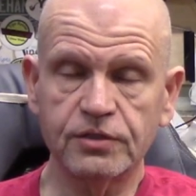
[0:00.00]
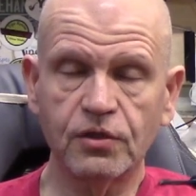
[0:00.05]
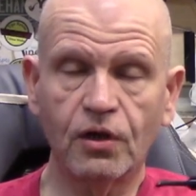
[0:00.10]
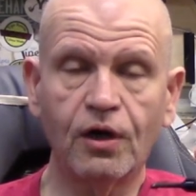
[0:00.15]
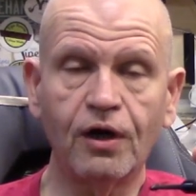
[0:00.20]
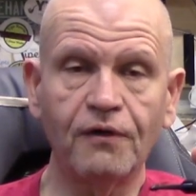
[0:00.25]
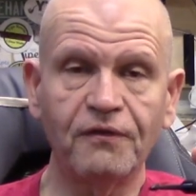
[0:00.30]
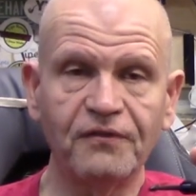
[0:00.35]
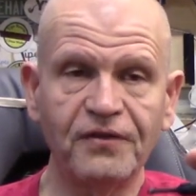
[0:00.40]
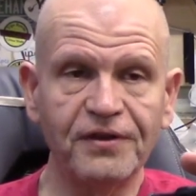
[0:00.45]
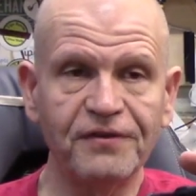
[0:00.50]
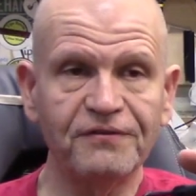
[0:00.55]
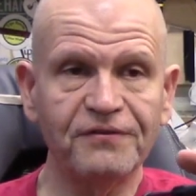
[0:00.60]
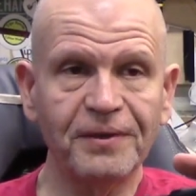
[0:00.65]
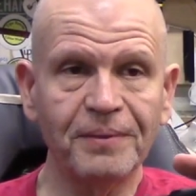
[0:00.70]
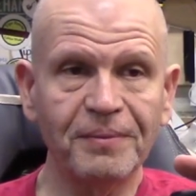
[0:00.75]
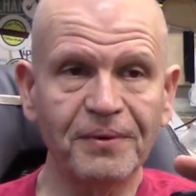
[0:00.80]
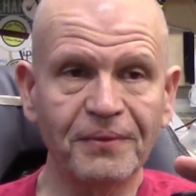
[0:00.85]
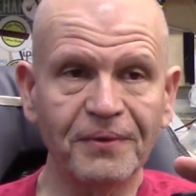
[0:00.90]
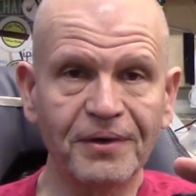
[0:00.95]
off in
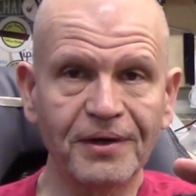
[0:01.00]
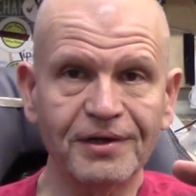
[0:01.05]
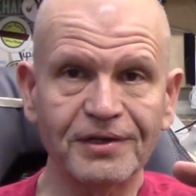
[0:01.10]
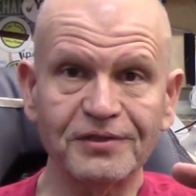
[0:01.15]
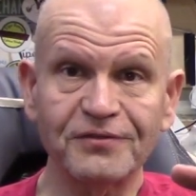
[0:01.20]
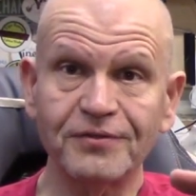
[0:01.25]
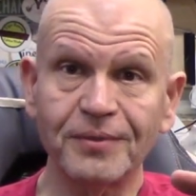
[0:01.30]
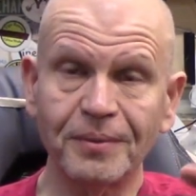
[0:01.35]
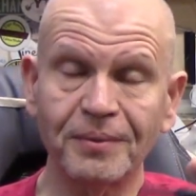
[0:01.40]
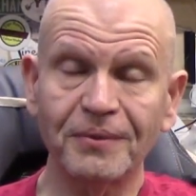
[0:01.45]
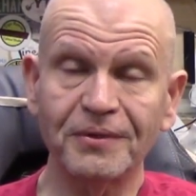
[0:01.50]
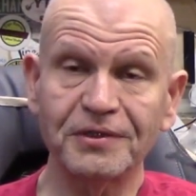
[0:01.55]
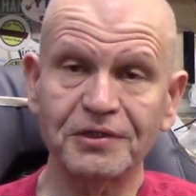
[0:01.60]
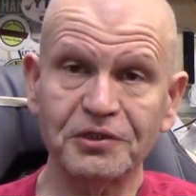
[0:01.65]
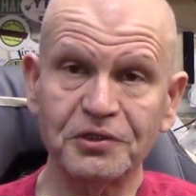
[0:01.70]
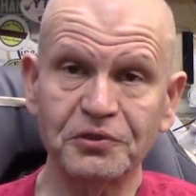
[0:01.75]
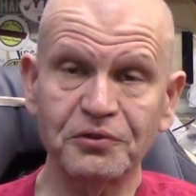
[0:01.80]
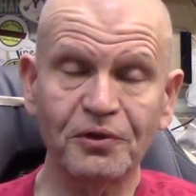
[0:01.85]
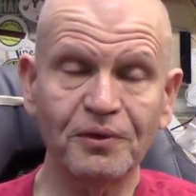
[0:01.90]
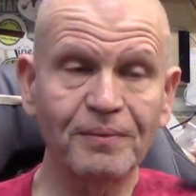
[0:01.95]
February because February is a
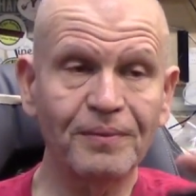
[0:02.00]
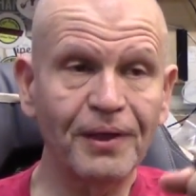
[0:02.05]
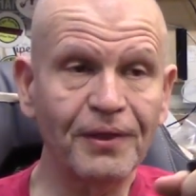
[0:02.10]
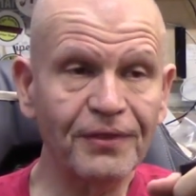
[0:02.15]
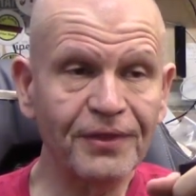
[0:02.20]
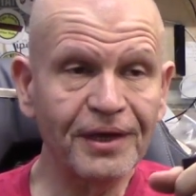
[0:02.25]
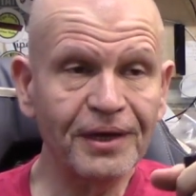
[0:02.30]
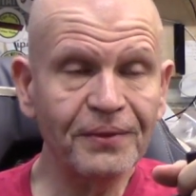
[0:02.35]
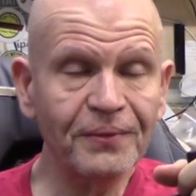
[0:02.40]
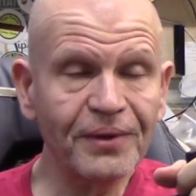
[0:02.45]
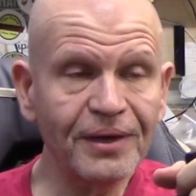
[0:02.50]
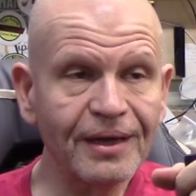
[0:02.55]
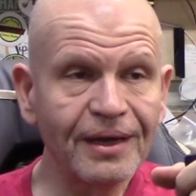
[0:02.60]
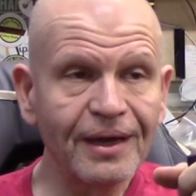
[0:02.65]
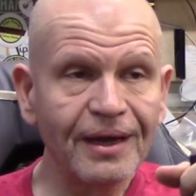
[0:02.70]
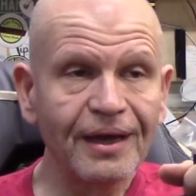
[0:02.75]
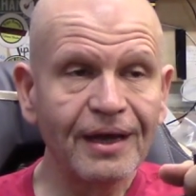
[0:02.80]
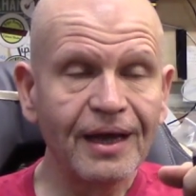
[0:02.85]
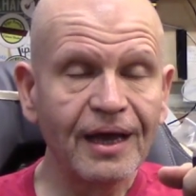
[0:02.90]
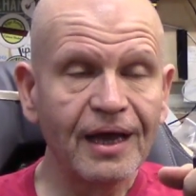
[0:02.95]
short month anyway.
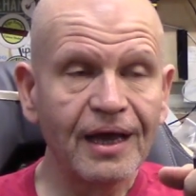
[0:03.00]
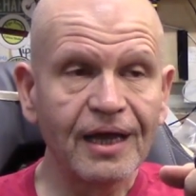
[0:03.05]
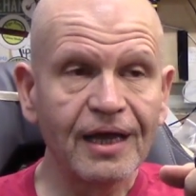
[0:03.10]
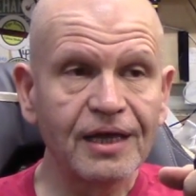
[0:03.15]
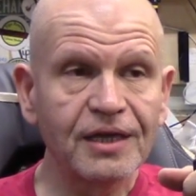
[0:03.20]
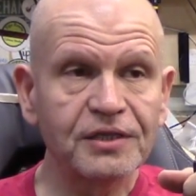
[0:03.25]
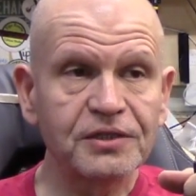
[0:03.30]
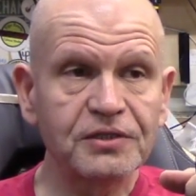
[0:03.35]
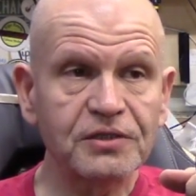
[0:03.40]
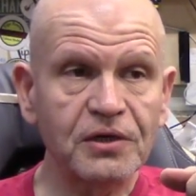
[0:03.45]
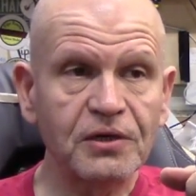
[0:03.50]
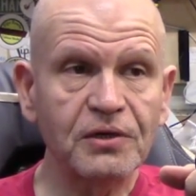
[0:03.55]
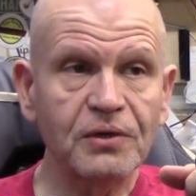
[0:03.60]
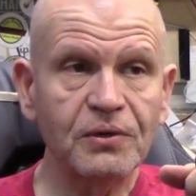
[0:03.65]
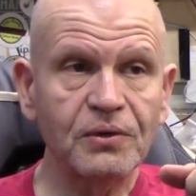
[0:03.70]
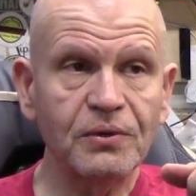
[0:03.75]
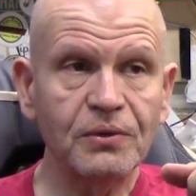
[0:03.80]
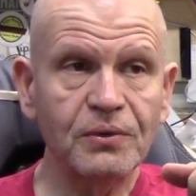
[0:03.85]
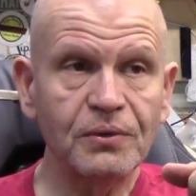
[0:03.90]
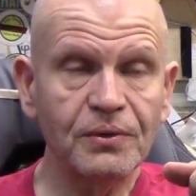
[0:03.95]

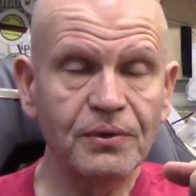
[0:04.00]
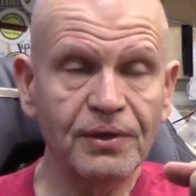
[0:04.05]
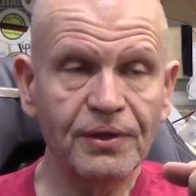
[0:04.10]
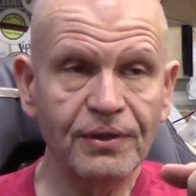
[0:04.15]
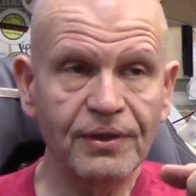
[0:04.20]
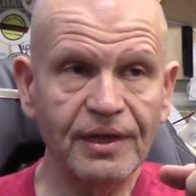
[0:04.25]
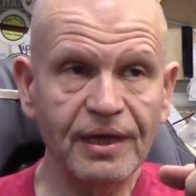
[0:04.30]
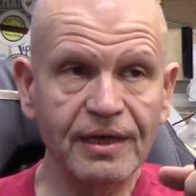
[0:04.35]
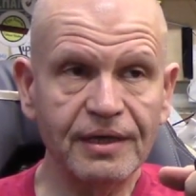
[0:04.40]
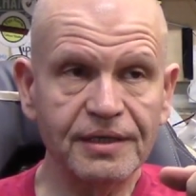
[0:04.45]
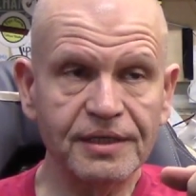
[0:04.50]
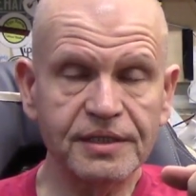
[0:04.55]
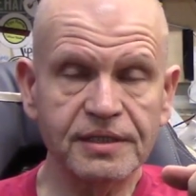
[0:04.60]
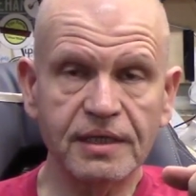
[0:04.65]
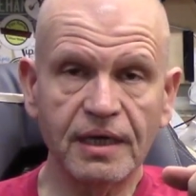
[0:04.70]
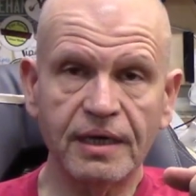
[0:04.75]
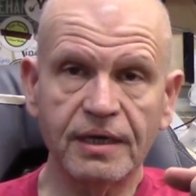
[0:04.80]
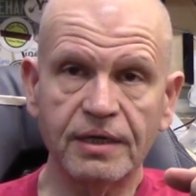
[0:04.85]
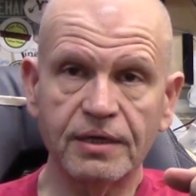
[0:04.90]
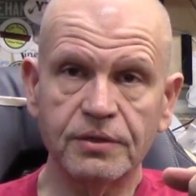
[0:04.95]
So they
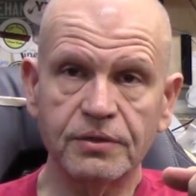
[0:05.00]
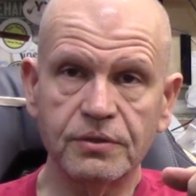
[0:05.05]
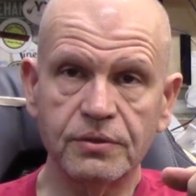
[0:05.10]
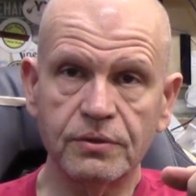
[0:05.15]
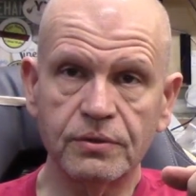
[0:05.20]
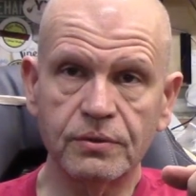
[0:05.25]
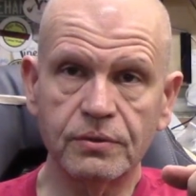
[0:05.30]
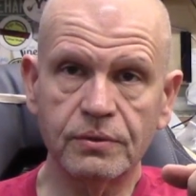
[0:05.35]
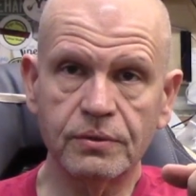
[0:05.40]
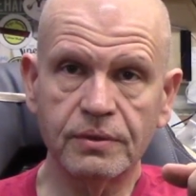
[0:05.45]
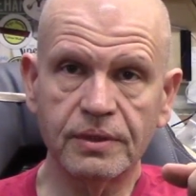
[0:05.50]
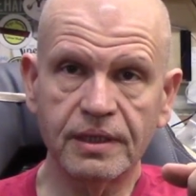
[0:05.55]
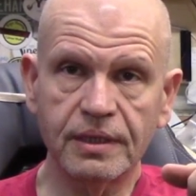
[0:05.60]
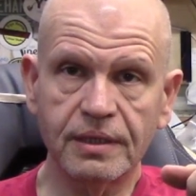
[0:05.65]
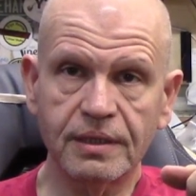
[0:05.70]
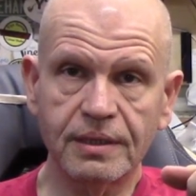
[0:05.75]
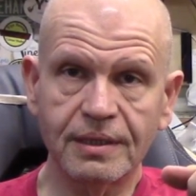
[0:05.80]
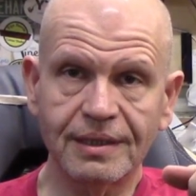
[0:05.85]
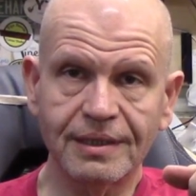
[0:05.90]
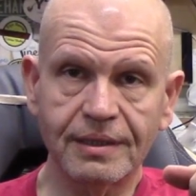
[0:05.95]
decided to
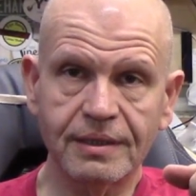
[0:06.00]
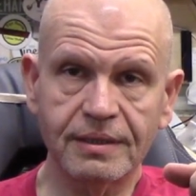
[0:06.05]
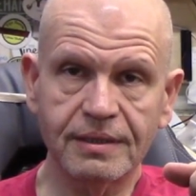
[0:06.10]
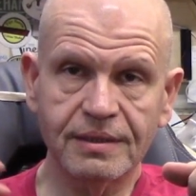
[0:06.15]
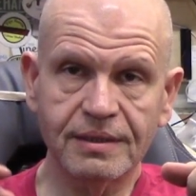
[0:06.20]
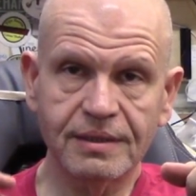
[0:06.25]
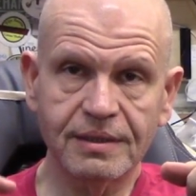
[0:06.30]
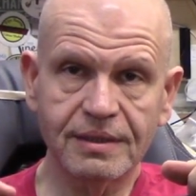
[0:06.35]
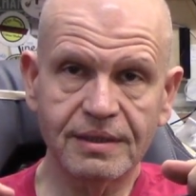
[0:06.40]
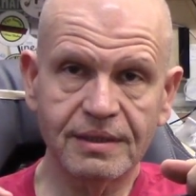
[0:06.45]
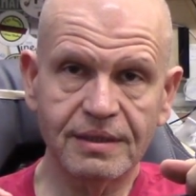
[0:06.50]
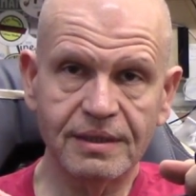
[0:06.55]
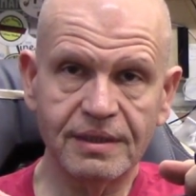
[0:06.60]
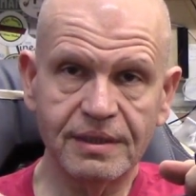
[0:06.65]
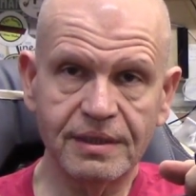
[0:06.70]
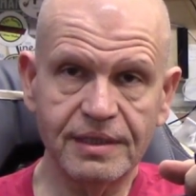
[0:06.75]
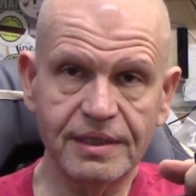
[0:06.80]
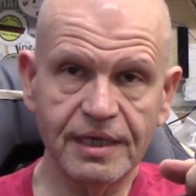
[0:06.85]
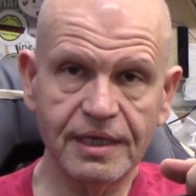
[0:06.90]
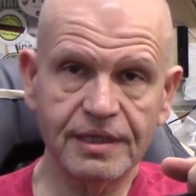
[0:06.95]

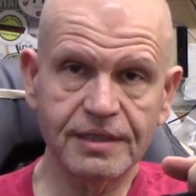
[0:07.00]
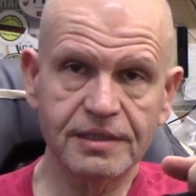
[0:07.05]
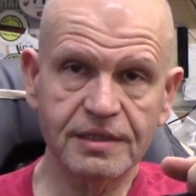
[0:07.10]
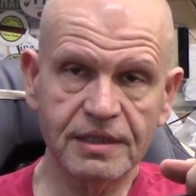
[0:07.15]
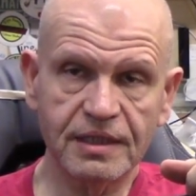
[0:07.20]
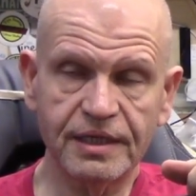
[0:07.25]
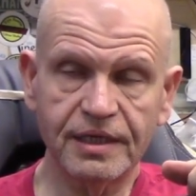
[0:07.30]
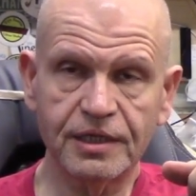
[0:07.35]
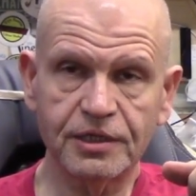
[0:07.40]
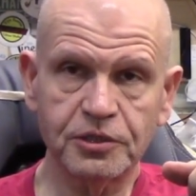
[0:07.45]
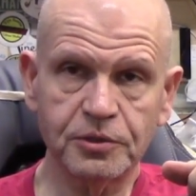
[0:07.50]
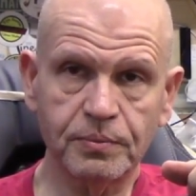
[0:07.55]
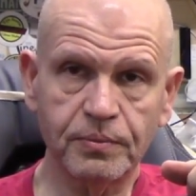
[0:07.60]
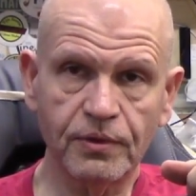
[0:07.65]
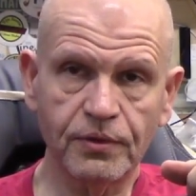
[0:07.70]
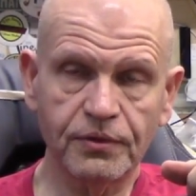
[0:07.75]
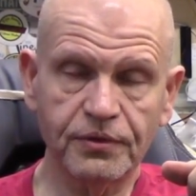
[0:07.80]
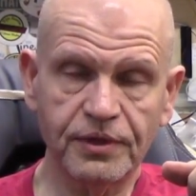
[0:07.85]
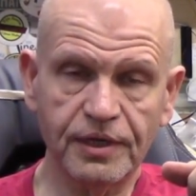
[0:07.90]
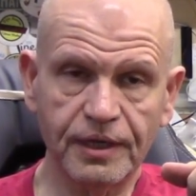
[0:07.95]
nix Lincoln's
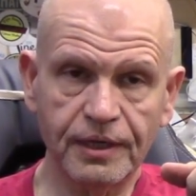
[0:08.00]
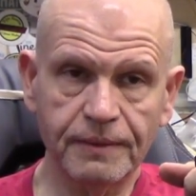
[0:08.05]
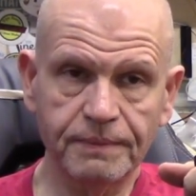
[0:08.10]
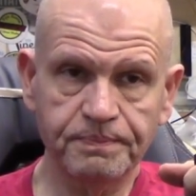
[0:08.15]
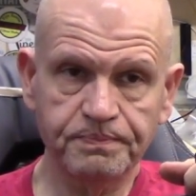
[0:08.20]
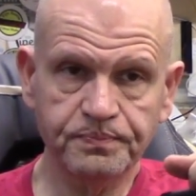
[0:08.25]
birthday,